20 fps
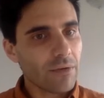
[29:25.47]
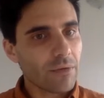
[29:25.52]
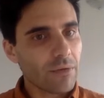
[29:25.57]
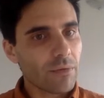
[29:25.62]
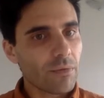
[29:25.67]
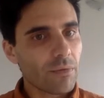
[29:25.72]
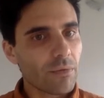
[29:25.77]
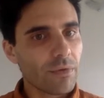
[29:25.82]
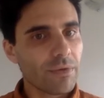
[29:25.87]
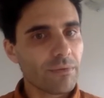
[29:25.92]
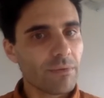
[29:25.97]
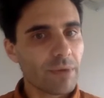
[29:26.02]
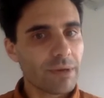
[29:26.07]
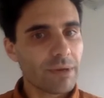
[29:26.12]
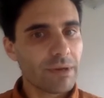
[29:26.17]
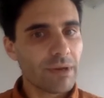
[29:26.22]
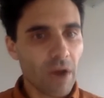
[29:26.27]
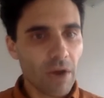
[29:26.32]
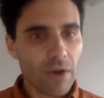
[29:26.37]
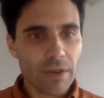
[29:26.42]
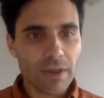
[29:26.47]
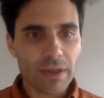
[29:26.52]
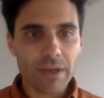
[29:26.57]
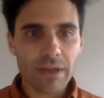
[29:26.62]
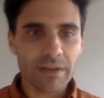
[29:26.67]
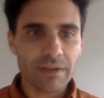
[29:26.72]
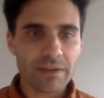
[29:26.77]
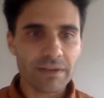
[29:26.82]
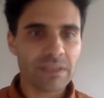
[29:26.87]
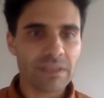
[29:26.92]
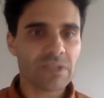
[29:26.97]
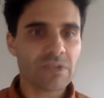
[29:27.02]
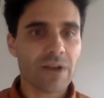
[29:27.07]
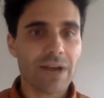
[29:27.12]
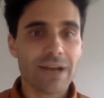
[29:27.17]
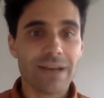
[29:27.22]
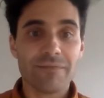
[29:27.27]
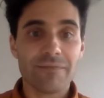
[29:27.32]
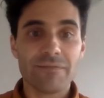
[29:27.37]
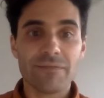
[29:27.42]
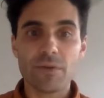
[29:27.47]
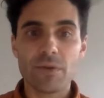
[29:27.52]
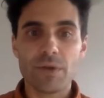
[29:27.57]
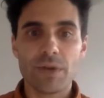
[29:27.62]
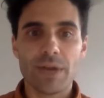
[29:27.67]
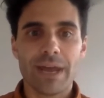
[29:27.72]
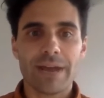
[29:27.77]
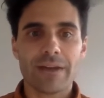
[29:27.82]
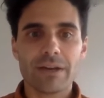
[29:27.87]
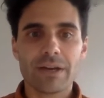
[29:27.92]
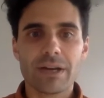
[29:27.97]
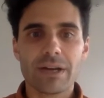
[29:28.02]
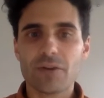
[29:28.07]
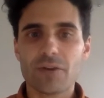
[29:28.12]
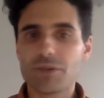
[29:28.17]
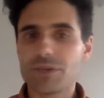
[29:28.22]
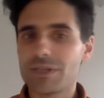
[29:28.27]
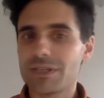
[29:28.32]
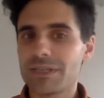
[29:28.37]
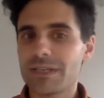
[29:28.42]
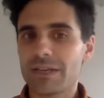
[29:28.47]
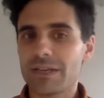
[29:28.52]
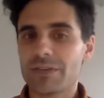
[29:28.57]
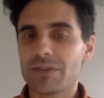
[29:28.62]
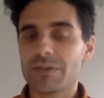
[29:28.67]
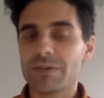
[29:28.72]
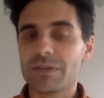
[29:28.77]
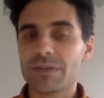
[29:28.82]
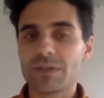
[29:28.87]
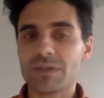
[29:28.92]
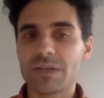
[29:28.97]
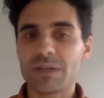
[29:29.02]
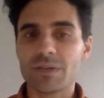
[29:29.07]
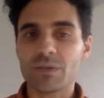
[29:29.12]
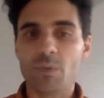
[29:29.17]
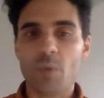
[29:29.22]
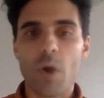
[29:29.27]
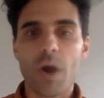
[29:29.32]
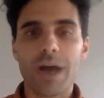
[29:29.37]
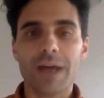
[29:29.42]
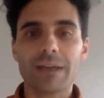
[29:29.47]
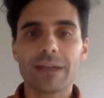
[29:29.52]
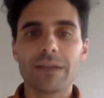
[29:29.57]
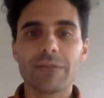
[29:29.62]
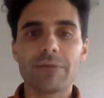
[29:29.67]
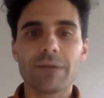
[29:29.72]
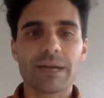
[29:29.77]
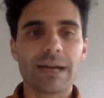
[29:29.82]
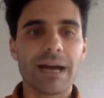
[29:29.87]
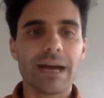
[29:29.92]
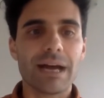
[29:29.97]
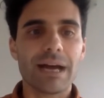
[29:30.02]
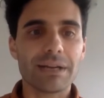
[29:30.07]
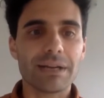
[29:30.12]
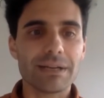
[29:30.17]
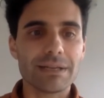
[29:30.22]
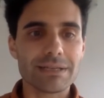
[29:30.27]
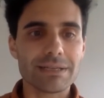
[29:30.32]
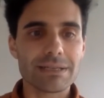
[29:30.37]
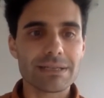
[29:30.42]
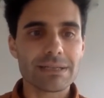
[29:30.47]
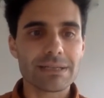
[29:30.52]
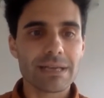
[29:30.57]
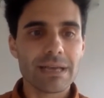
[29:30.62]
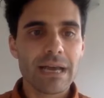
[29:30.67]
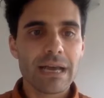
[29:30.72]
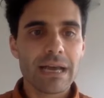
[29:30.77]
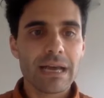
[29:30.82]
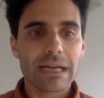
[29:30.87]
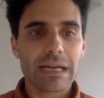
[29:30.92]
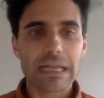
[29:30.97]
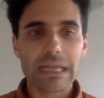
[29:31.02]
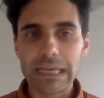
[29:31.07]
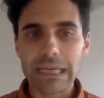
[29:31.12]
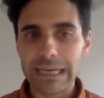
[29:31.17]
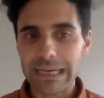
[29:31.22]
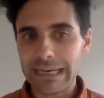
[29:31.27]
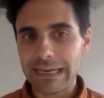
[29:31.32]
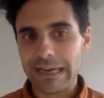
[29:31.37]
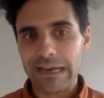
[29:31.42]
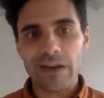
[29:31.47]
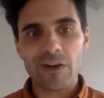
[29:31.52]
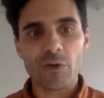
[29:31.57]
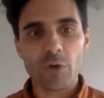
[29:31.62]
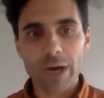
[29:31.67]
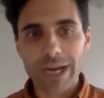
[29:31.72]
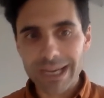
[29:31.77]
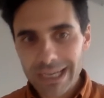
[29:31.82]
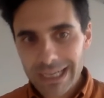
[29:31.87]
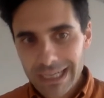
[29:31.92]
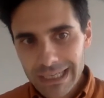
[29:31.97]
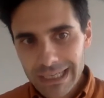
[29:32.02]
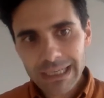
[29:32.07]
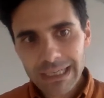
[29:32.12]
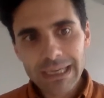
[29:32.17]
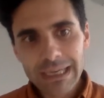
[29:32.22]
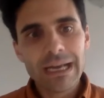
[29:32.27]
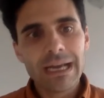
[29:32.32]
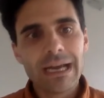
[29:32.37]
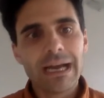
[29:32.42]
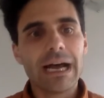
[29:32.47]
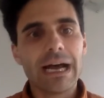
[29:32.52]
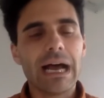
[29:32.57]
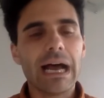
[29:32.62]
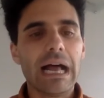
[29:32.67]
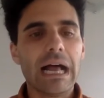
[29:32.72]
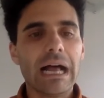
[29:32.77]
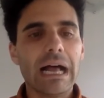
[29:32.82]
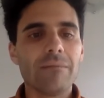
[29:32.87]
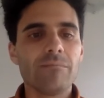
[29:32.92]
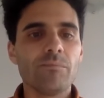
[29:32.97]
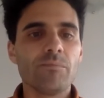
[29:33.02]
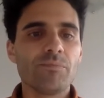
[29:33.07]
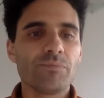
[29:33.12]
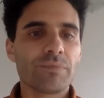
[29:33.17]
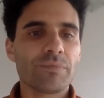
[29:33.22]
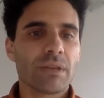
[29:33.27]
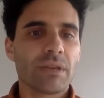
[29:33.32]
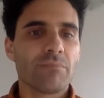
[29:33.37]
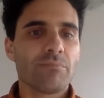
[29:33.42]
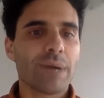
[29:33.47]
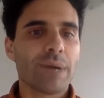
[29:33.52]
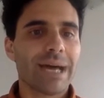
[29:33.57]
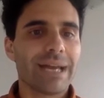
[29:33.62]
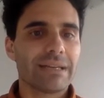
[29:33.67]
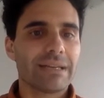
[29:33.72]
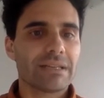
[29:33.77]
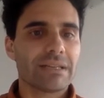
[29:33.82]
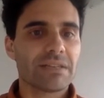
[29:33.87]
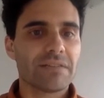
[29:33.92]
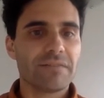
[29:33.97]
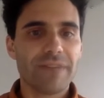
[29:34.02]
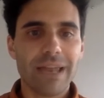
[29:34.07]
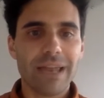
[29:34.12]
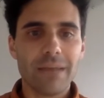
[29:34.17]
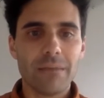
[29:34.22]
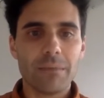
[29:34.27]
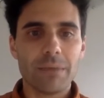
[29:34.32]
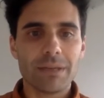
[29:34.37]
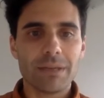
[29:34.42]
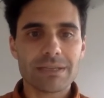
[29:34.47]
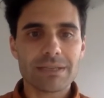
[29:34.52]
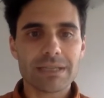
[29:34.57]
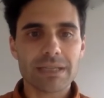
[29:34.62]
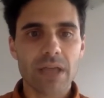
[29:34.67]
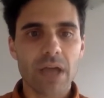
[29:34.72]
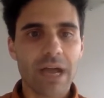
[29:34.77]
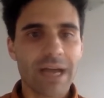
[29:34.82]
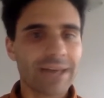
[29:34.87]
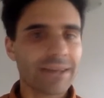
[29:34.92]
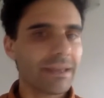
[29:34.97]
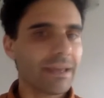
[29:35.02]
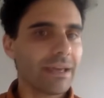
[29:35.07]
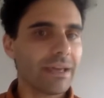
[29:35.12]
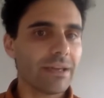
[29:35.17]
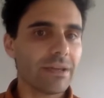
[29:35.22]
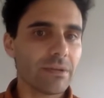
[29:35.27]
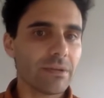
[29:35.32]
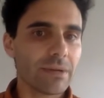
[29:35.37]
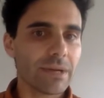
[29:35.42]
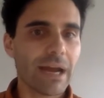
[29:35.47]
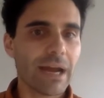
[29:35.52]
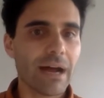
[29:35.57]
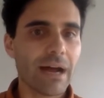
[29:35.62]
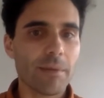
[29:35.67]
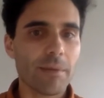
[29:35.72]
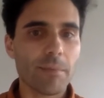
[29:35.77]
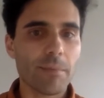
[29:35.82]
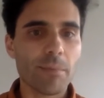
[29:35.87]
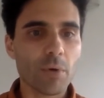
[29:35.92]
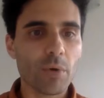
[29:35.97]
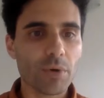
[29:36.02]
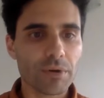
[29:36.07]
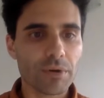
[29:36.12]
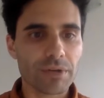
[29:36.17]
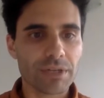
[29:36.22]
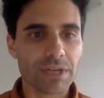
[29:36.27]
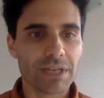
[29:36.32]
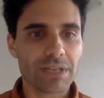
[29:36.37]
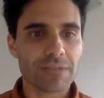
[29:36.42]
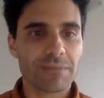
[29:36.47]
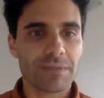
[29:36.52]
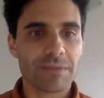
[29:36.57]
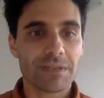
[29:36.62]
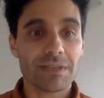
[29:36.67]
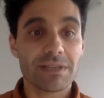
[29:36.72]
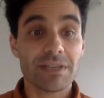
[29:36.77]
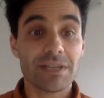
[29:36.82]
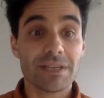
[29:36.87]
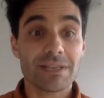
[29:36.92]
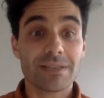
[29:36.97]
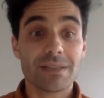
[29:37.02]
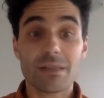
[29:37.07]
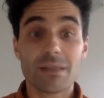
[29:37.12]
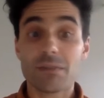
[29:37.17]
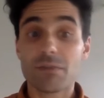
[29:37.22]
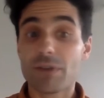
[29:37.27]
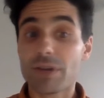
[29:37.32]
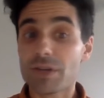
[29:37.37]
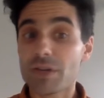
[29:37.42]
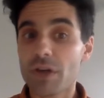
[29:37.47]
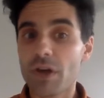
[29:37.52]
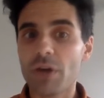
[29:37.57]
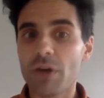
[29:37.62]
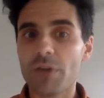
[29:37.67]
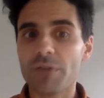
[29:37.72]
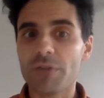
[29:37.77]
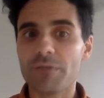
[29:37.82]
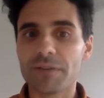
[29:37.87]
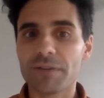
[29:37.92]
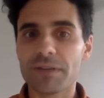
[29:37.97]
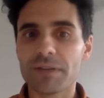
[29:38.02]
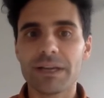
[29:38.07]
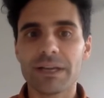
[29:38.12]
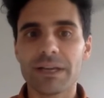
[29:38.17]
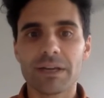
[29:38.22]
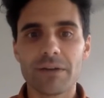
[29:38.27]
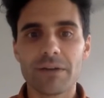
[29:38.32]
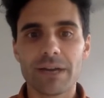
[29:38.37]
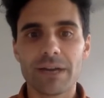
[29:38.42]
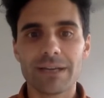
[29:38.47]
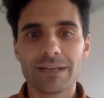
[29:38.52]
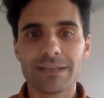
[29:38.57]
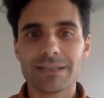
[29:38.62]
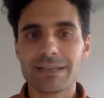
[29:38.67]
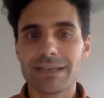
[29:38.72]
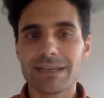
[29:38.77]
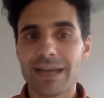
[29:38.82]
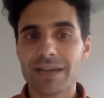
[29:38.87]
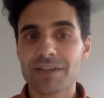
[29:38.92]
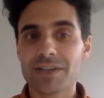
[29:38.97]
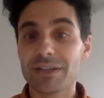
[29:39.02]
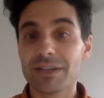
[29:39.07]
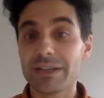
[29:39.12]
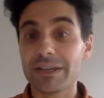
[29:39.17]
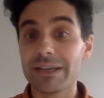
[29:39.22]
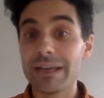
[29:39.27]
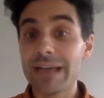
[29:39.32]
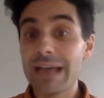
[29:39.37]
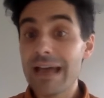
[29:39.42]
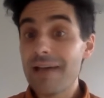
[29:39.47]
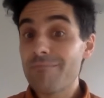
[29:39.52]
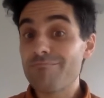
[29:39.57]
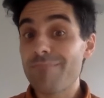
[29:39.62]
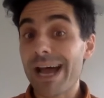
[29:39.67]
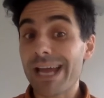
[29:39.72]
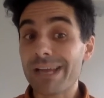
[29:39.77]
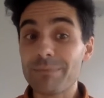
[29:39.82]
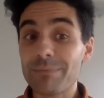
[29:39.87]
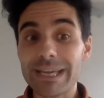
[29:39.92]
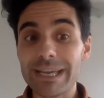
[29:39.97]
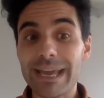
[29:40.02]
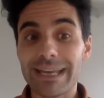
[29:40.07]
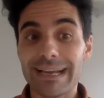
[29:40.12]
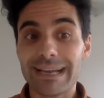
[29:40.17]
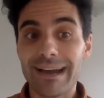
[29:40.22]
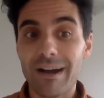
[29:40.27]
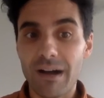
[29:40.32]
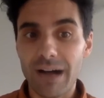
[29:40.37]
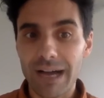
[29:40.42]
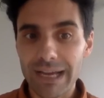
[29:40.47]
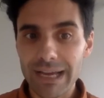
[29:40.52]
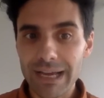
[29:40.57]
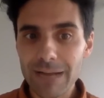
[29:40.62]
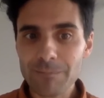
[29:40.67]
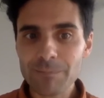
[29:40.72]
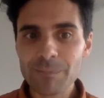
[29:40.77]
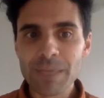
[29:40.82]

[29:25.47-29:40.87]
We know that the Australian food and agriculture sector is widely regarded as clean and green, but developments like the EU carbon border adjustment suggest the threshold for clean and green internationally may be getting higher.